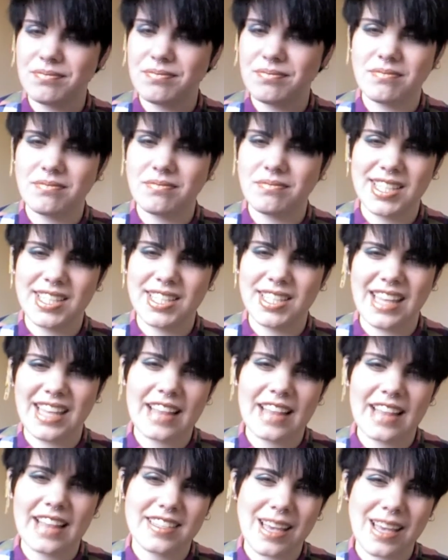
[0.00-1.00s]
see that
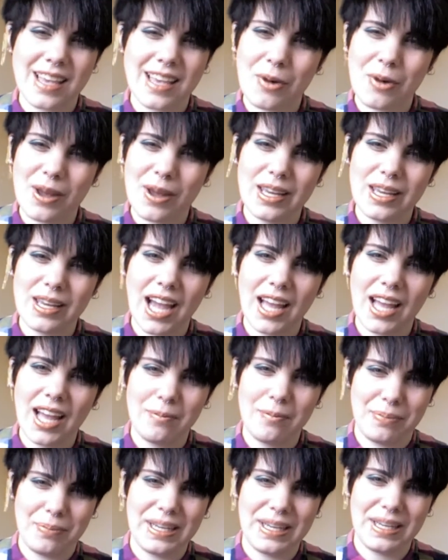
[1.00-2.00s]
the same way
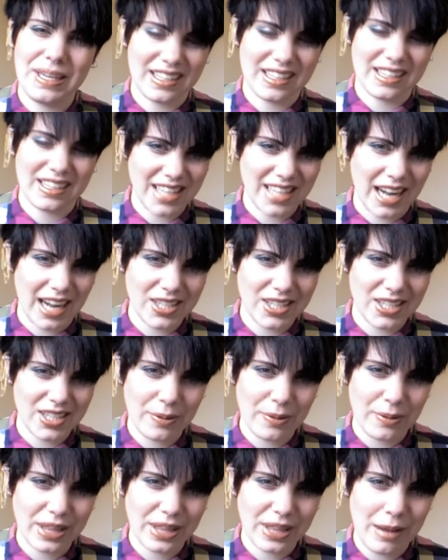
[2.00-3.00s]
being unsatisfied
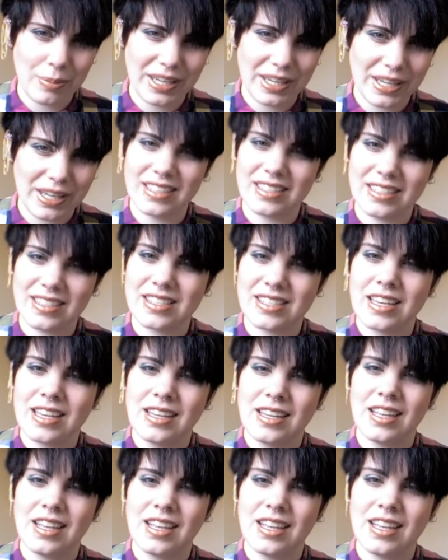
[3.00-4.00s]
with that, because
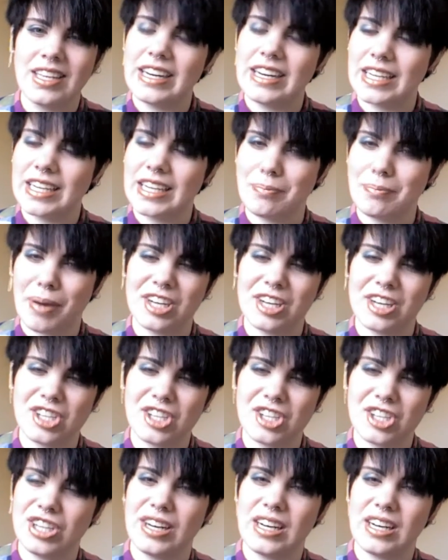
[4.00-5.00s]
they didn't get punished
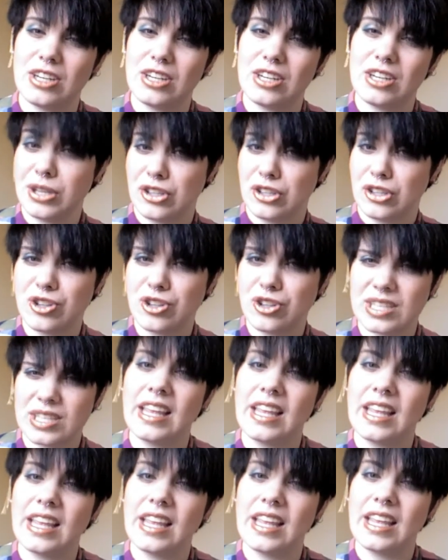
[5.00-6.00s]
in any traditional
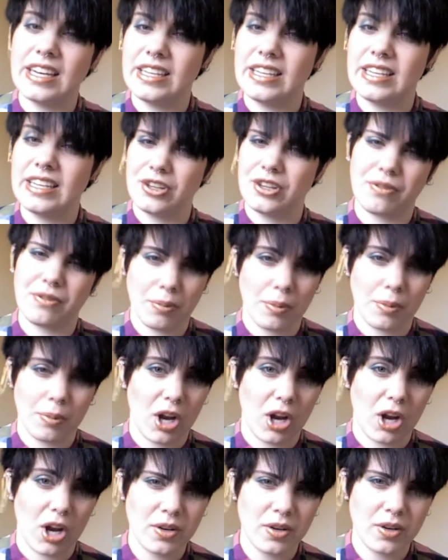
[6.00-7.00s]
sense. Neither of them
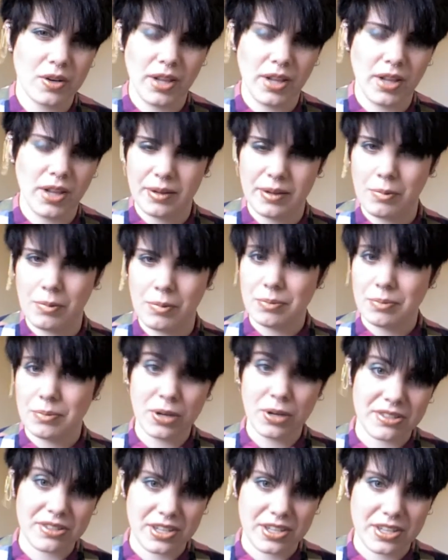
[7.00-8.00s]
went to
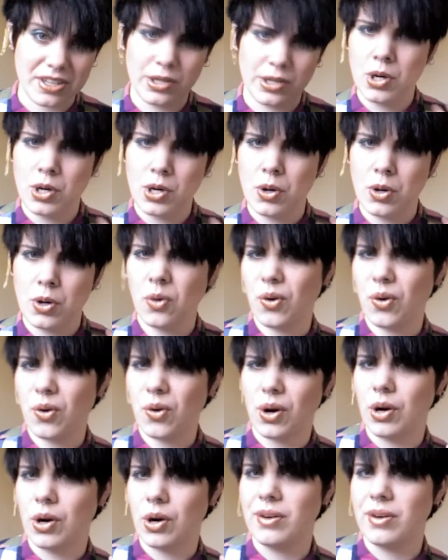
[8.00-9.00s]
prison
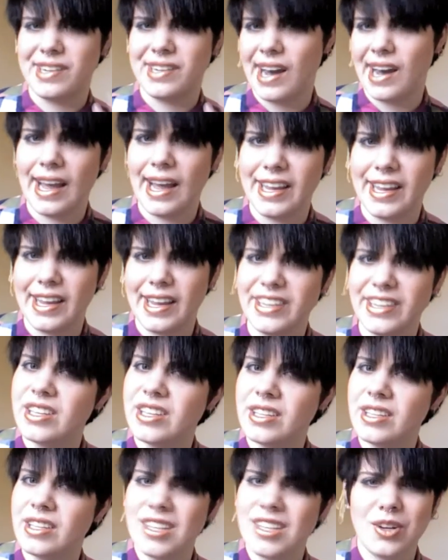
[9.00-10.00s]
or died
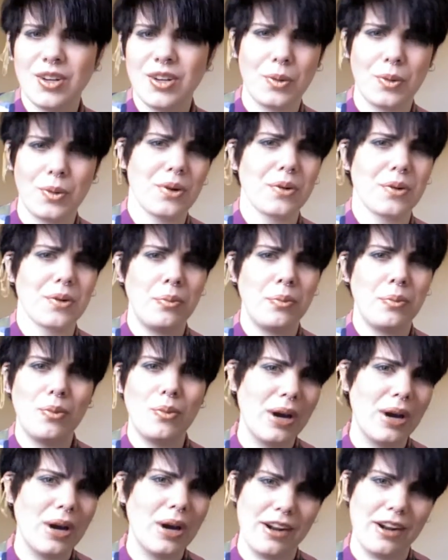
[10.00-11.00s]
or
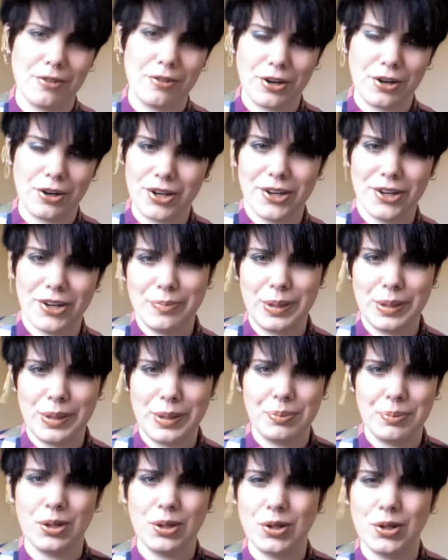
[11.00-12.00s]
whatever
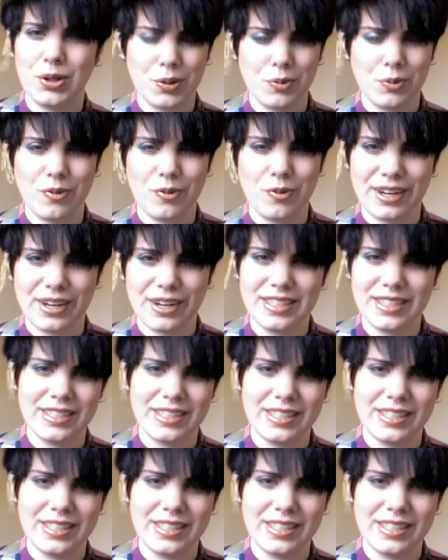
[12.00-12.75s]
people wanted